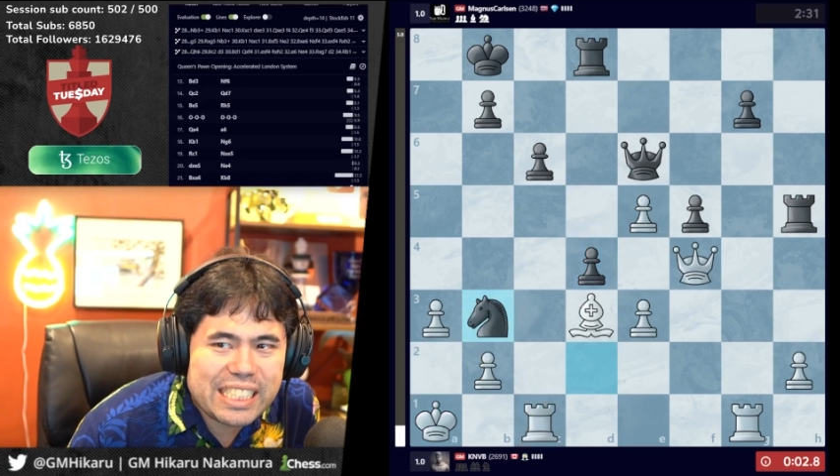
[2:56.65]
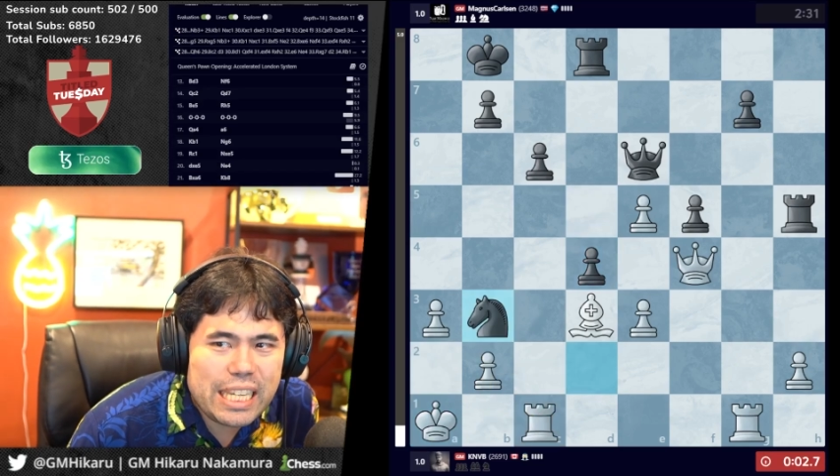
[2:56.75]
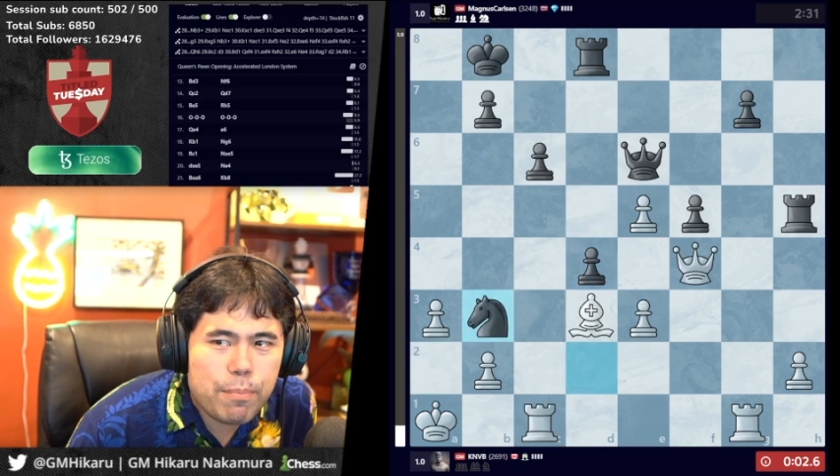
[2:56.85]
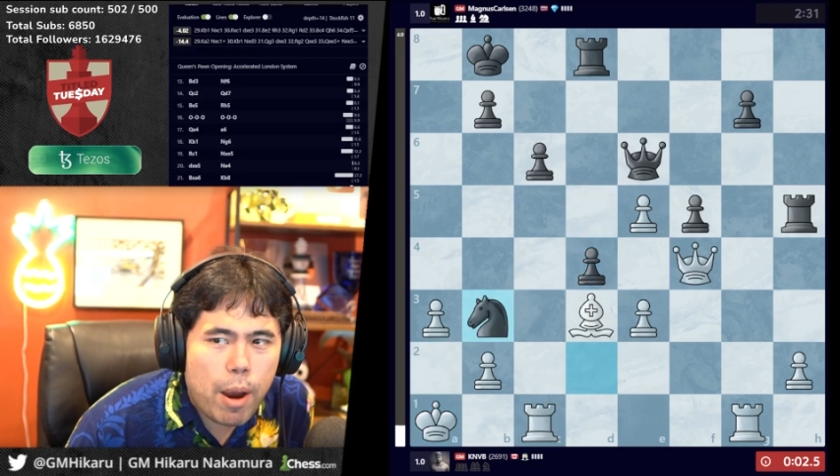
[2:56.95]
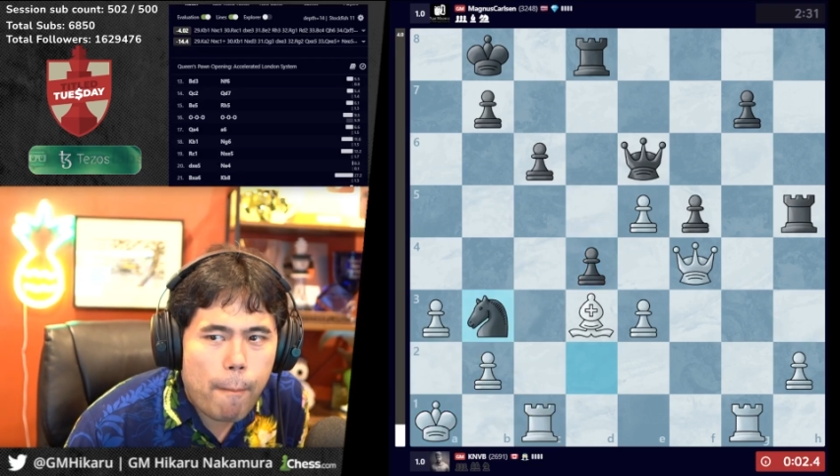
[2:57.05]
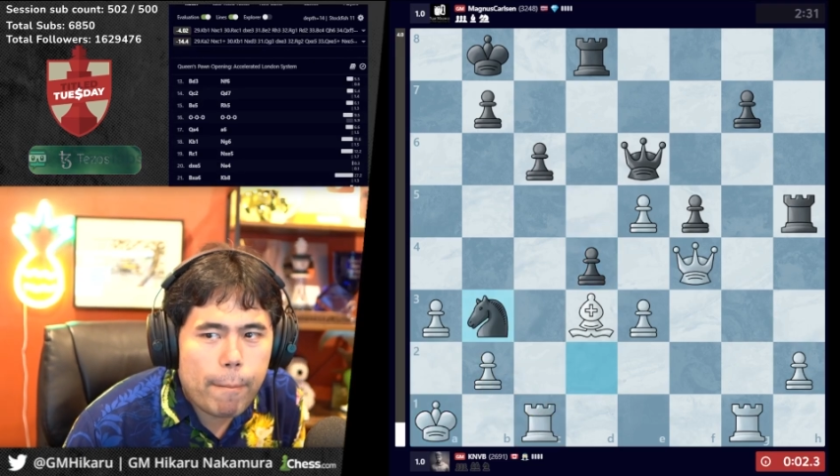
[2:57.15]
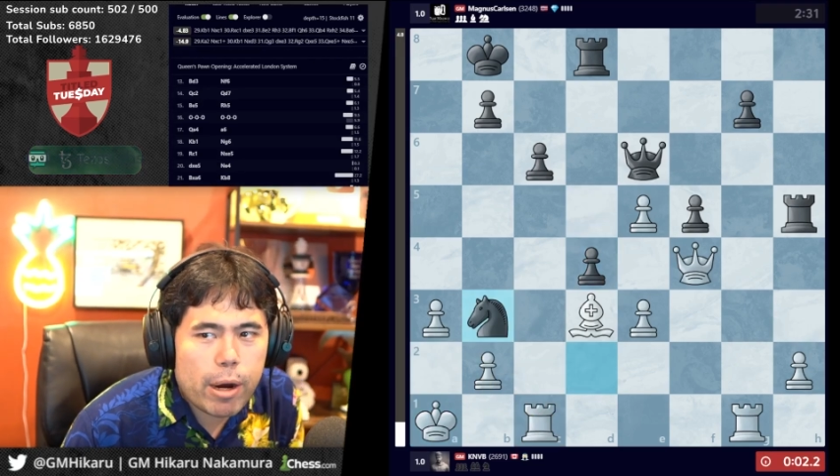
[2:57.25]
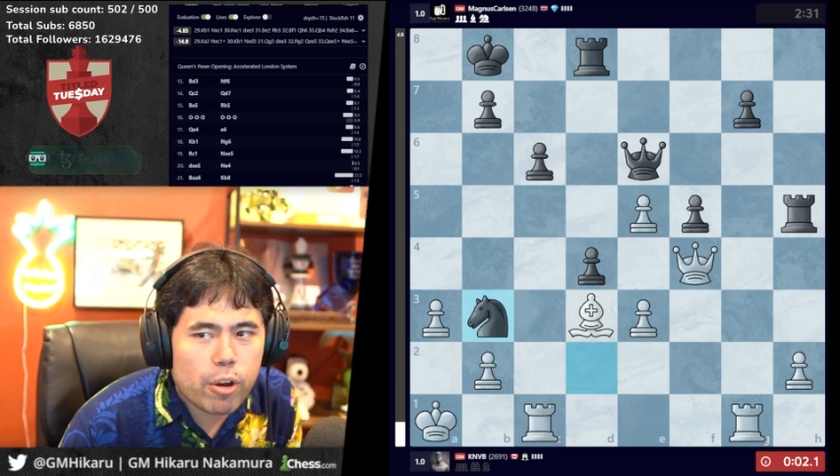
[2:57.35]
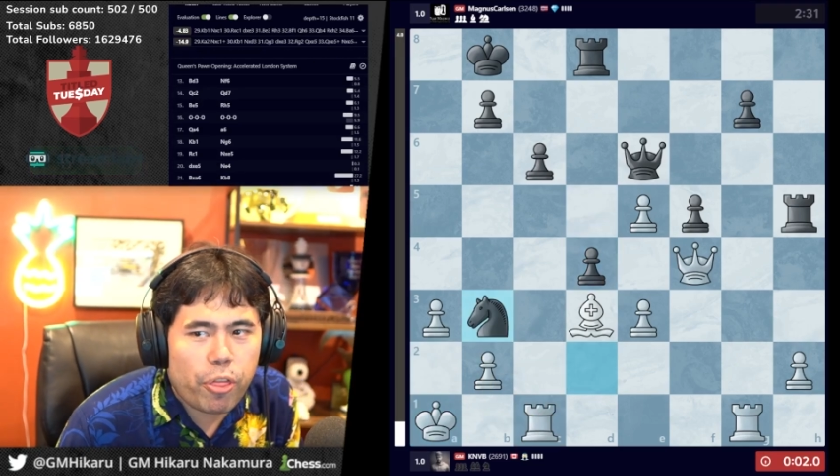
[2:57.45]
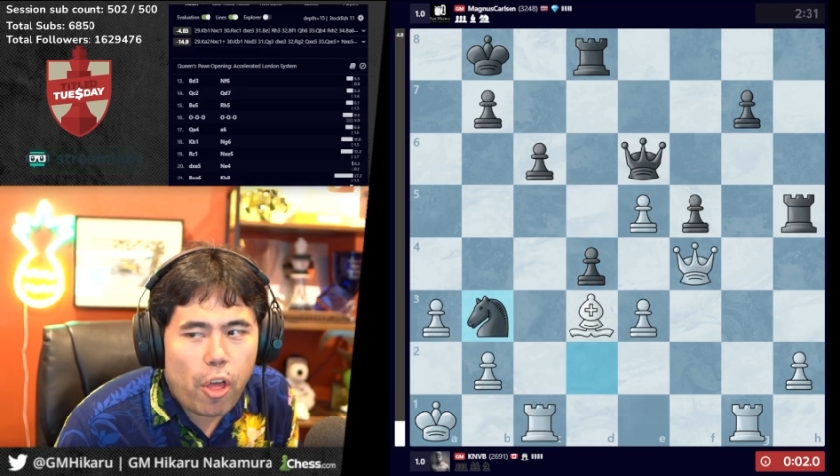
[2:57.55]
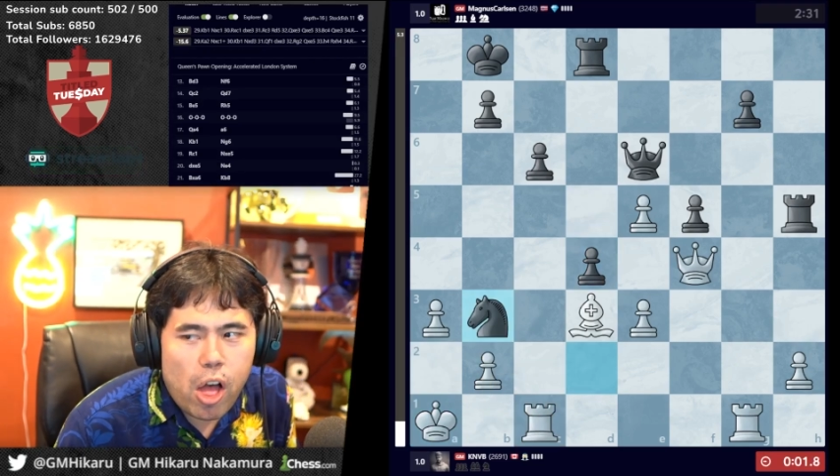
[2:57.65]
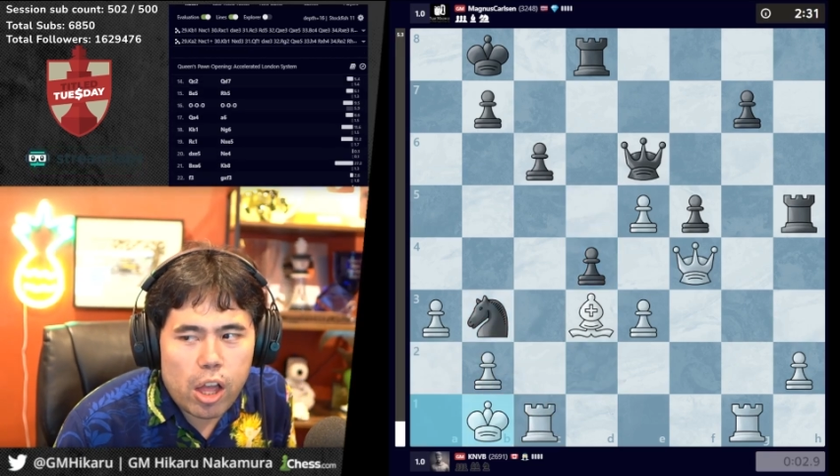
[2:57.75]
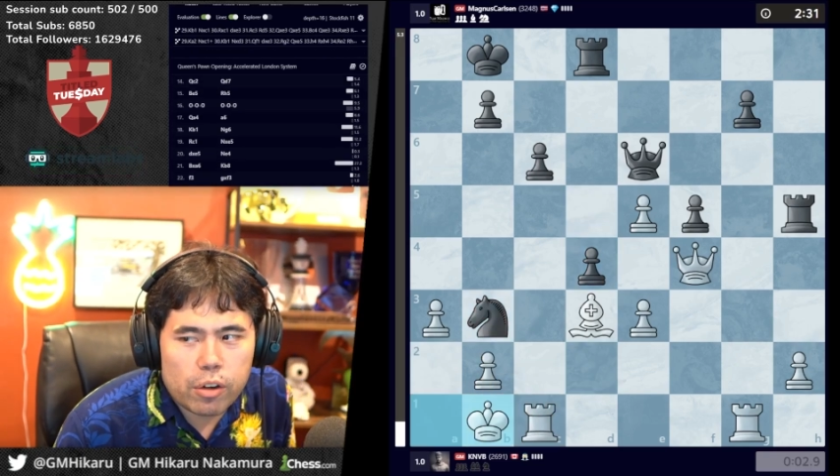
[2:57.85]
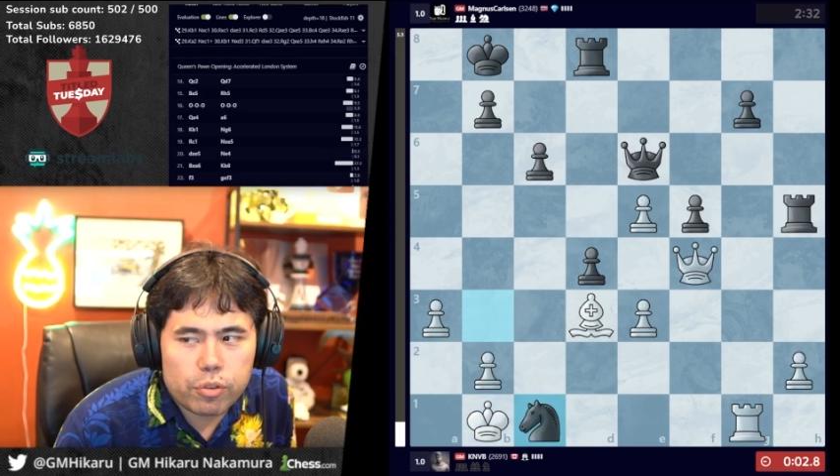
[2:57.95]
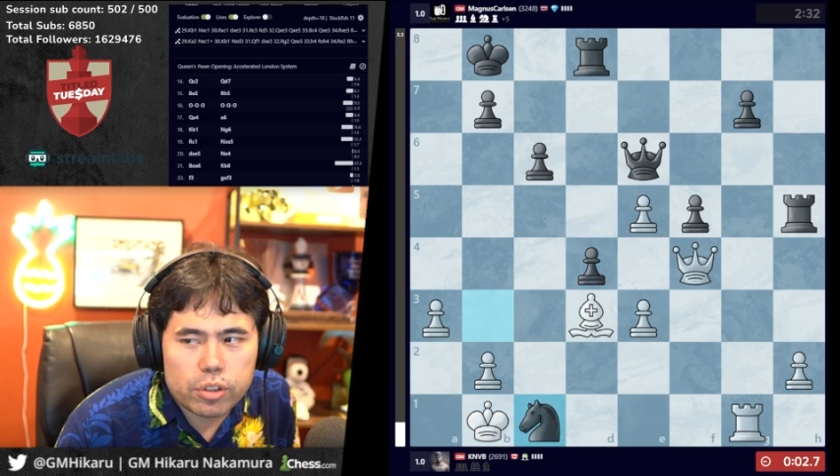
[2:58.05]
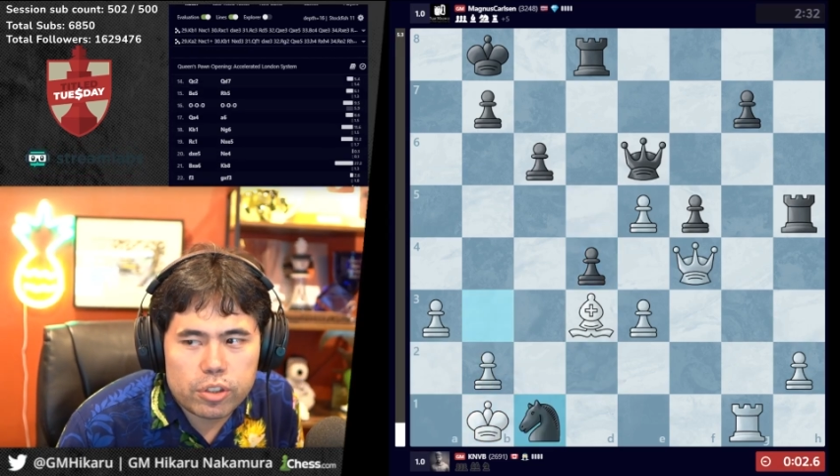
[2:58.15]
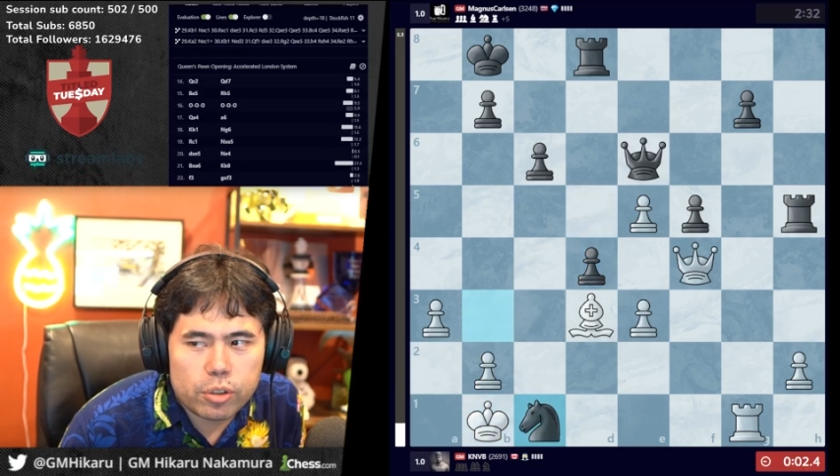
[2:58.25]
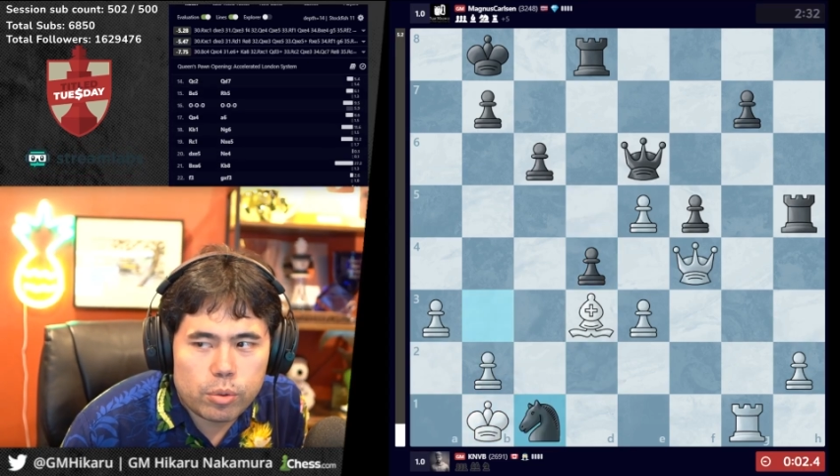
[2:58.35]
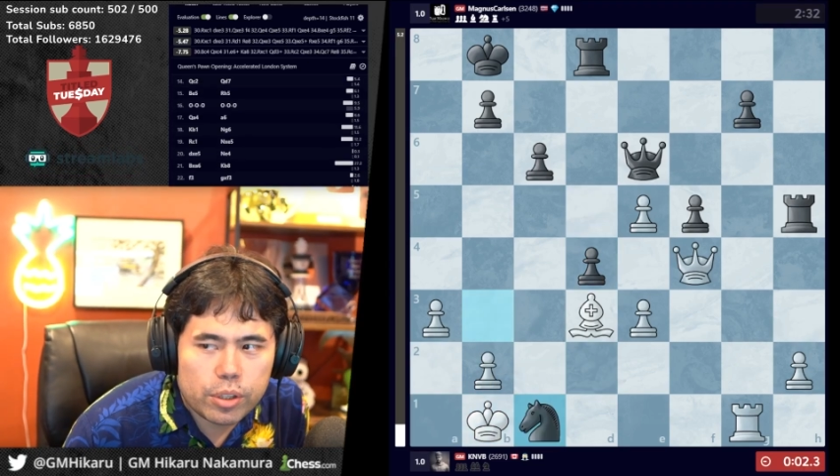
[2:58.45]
Zebra Marathon for the tier one.